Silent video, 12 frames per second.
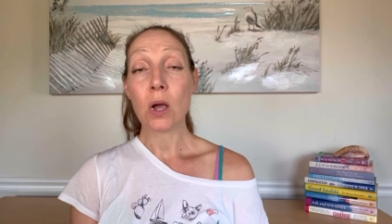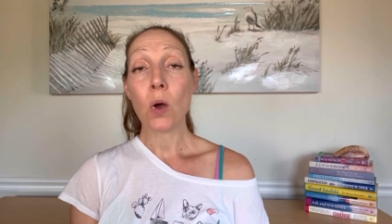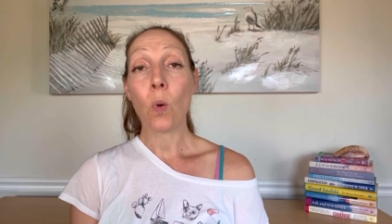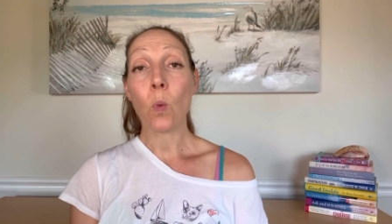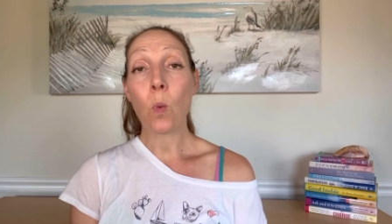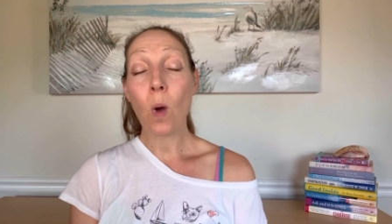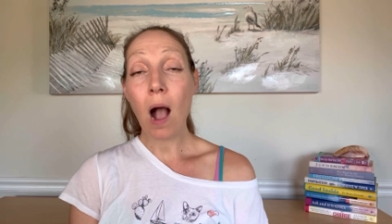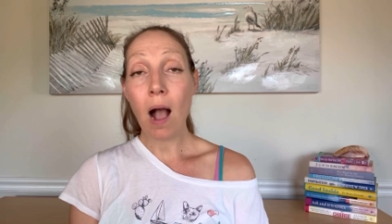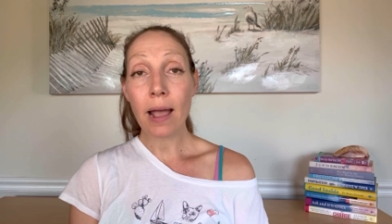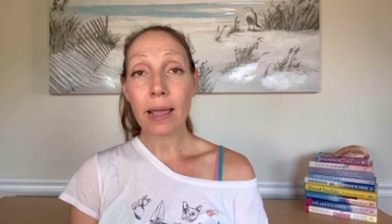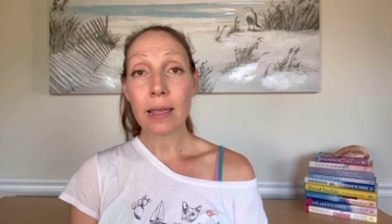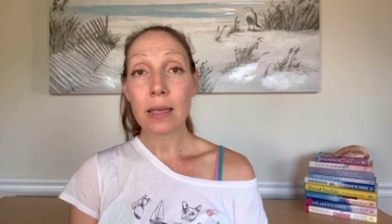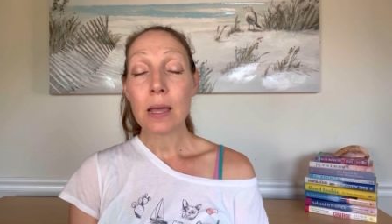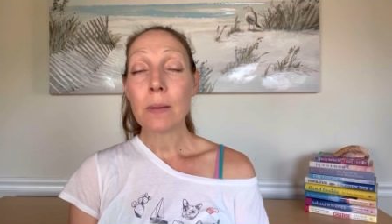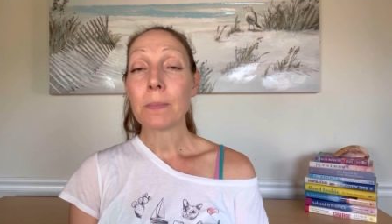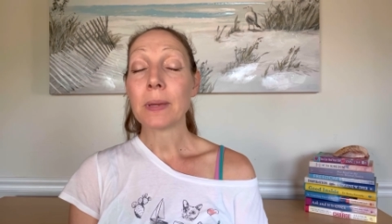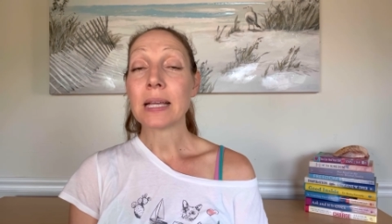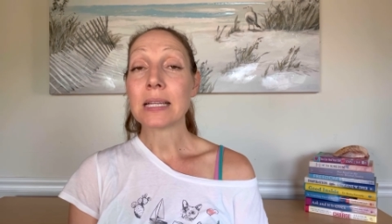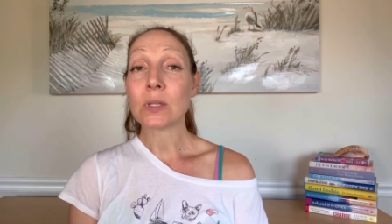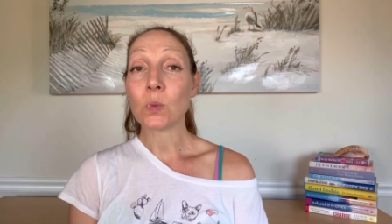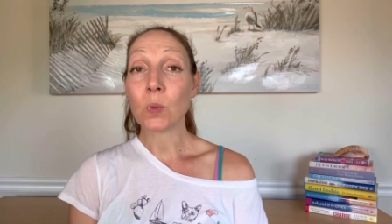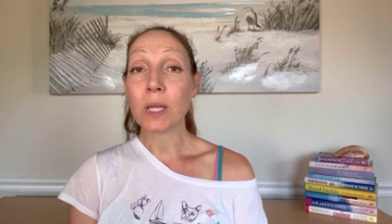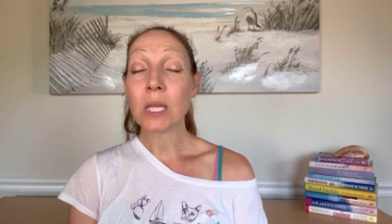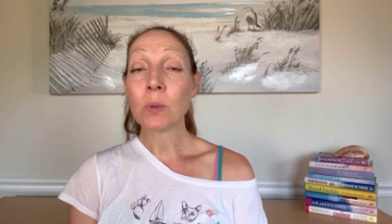Why? Because
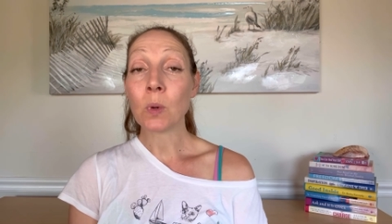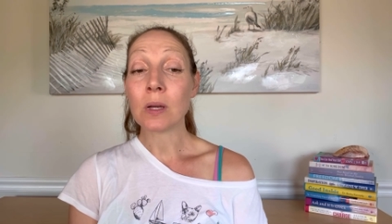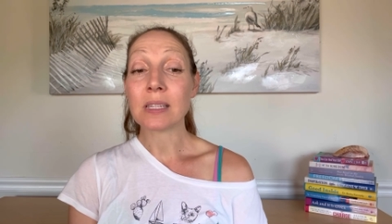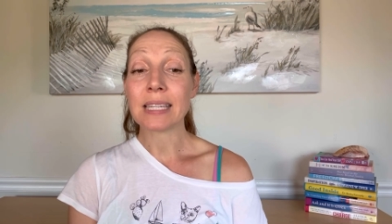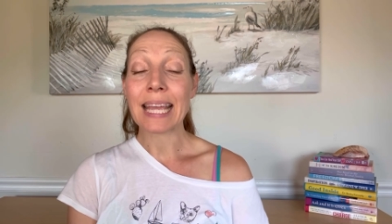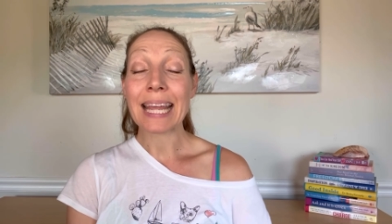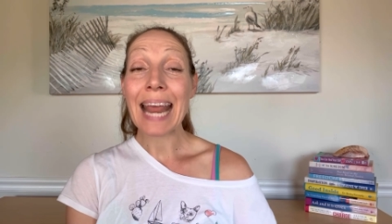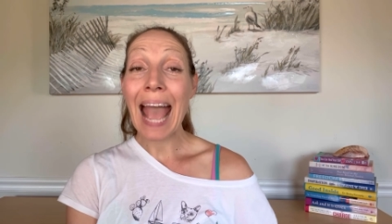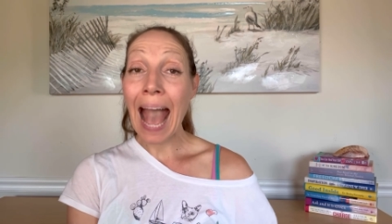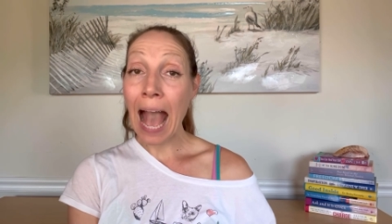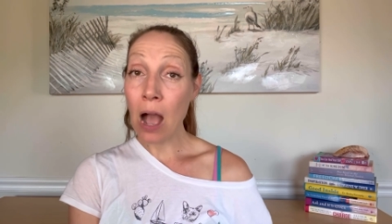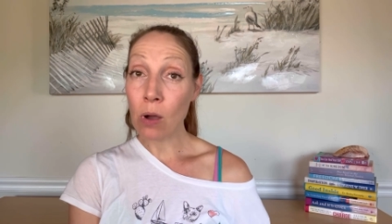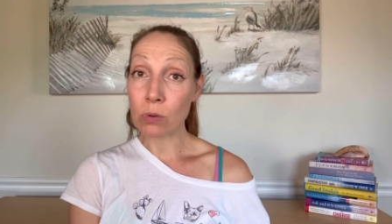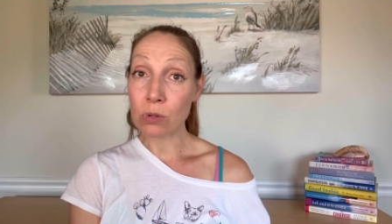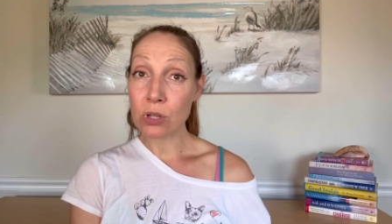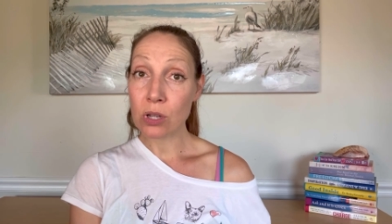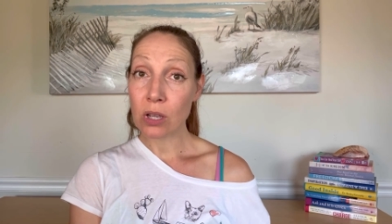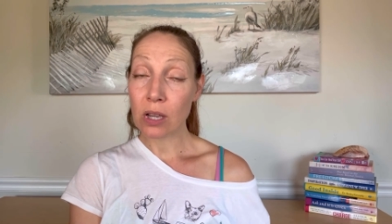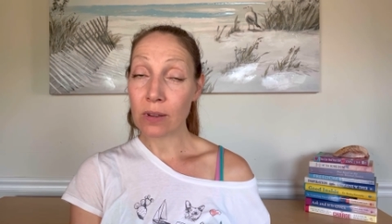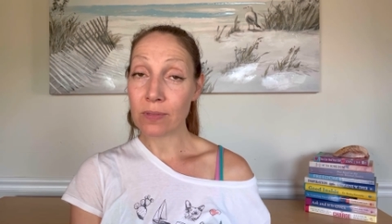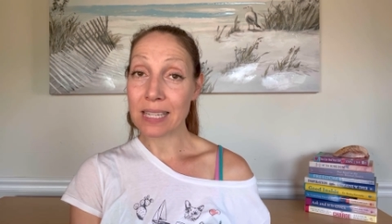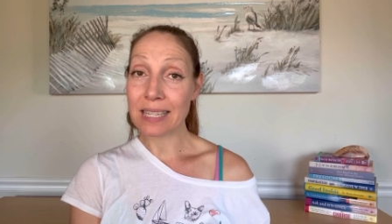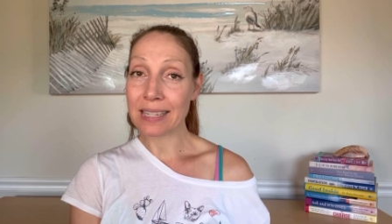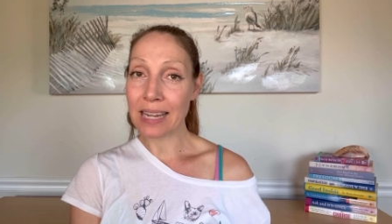we want to get out of
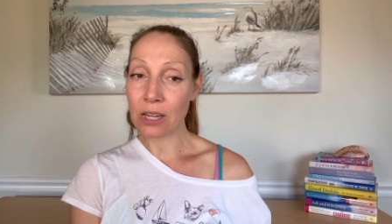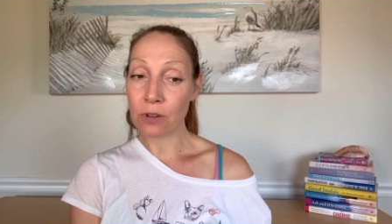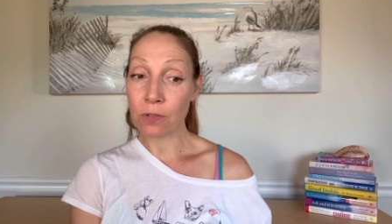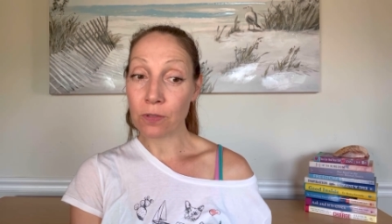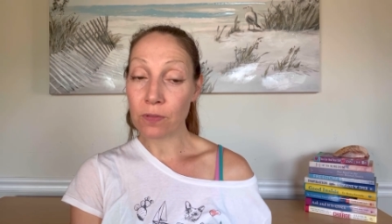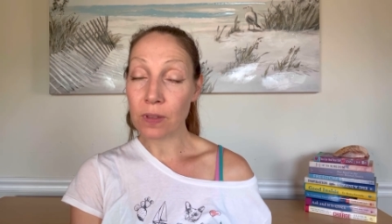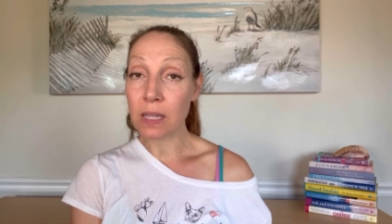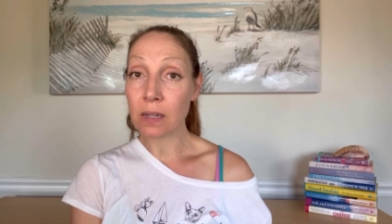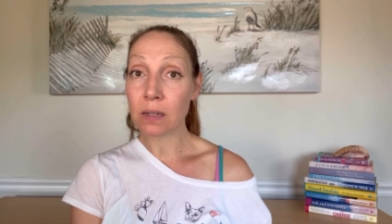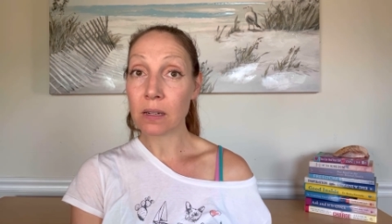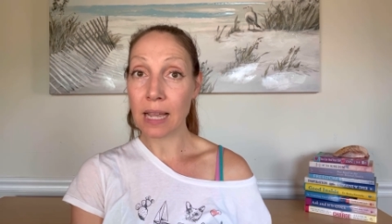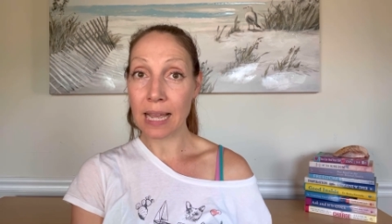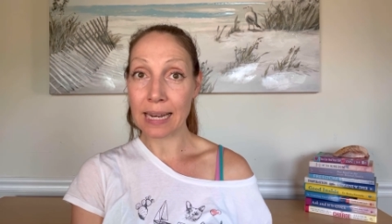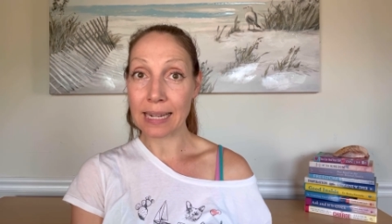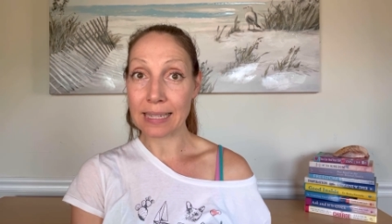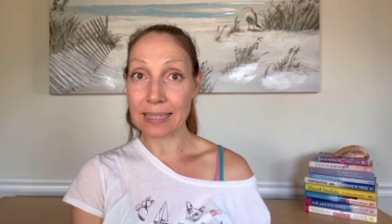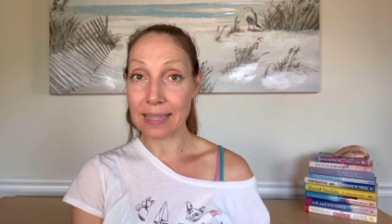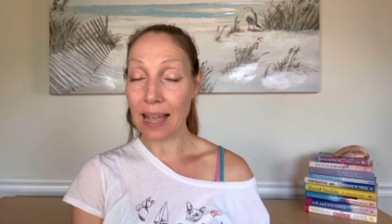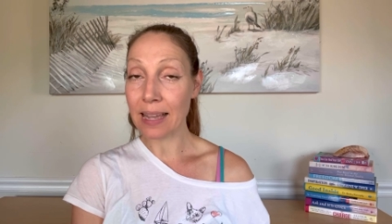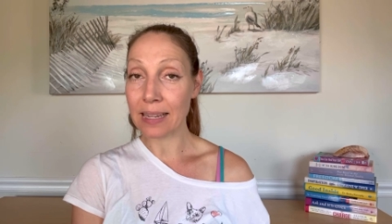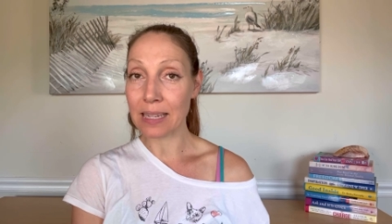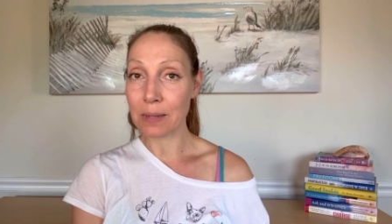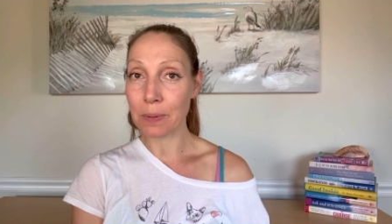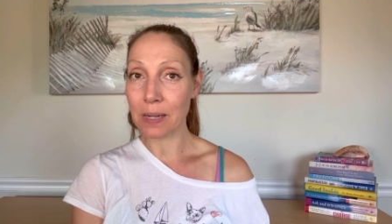the state of fear and
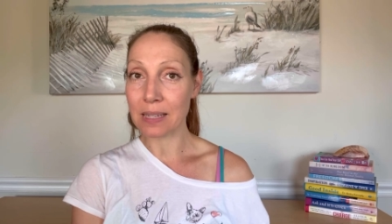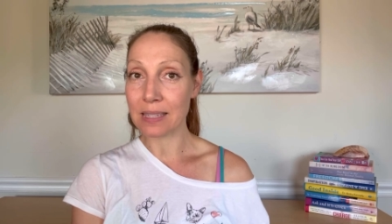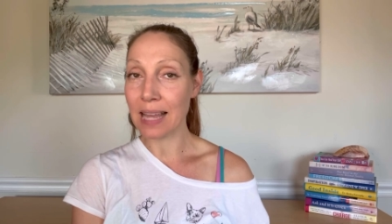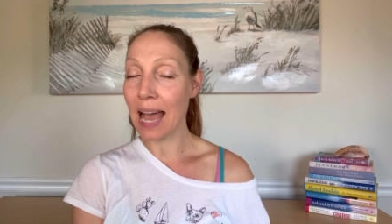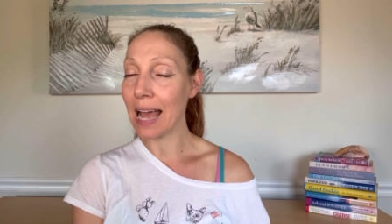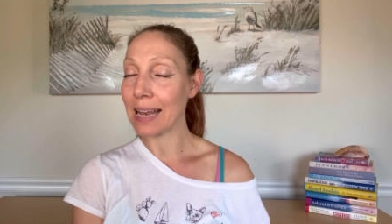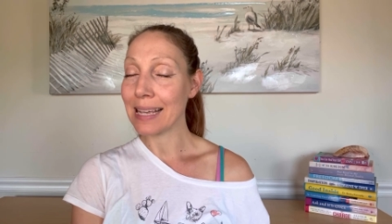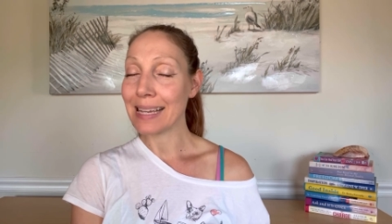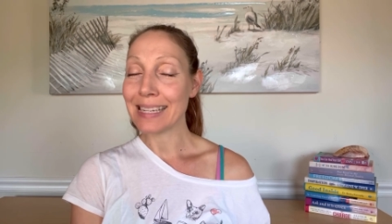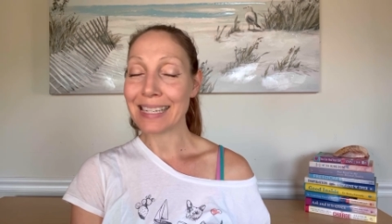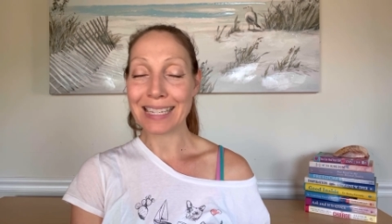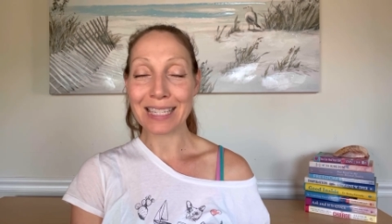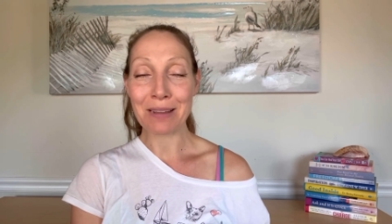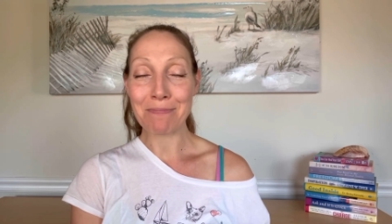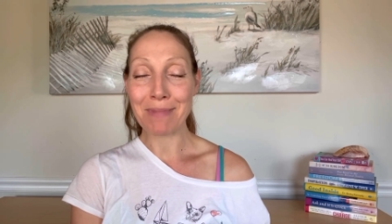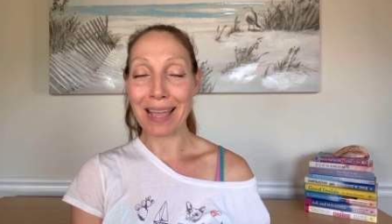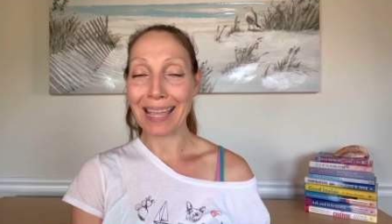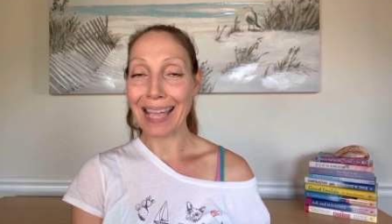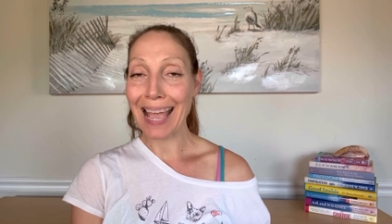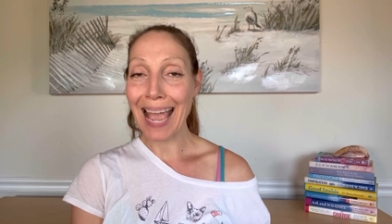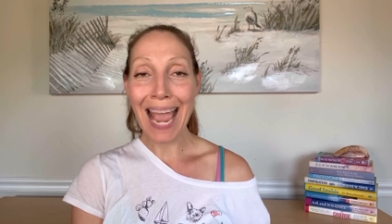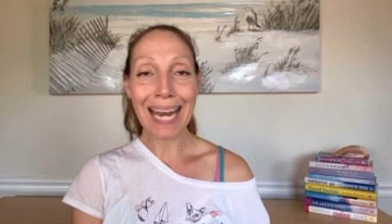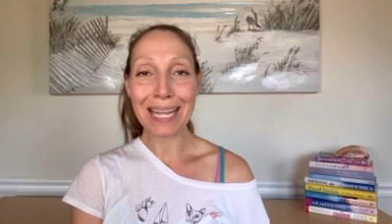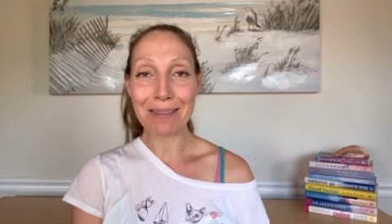anxiety, because that doesn't make
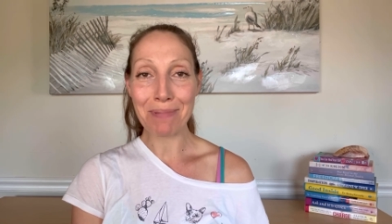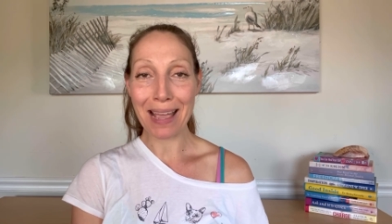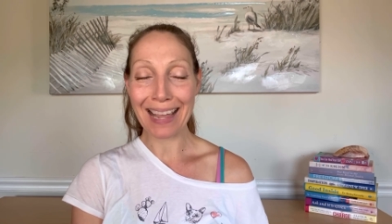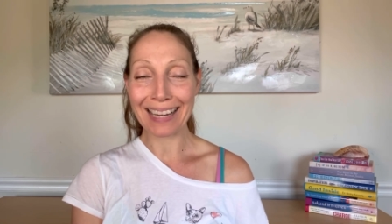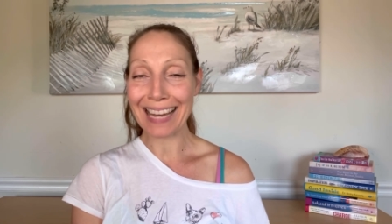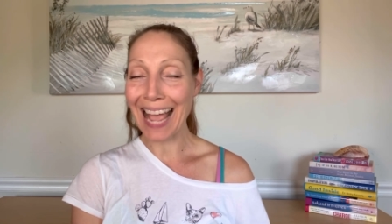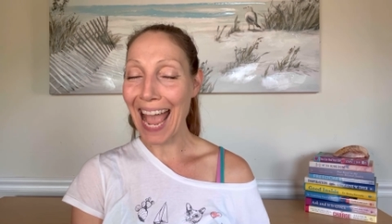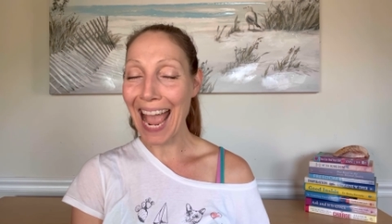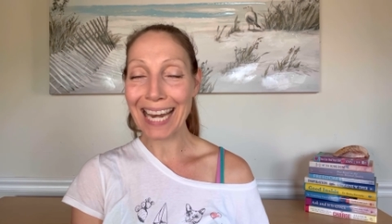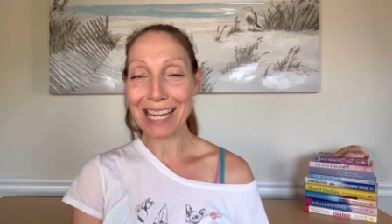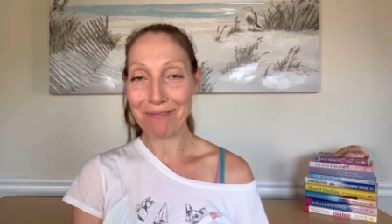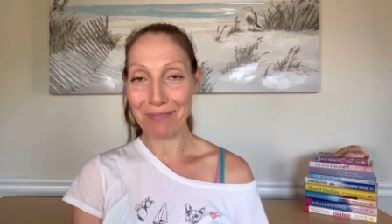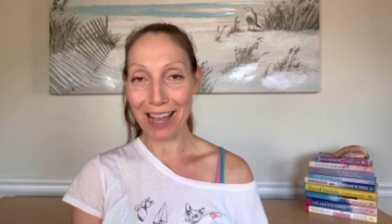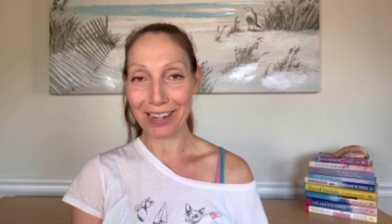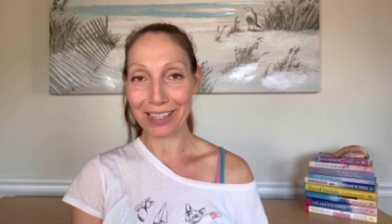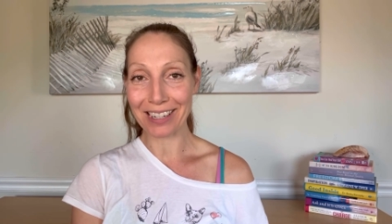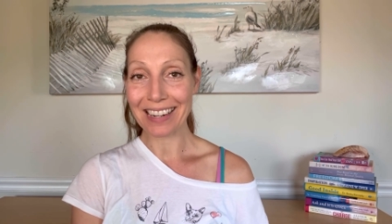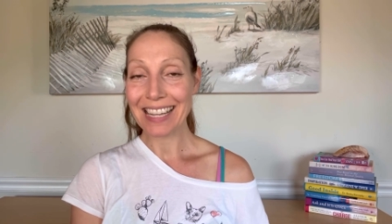any pain any better.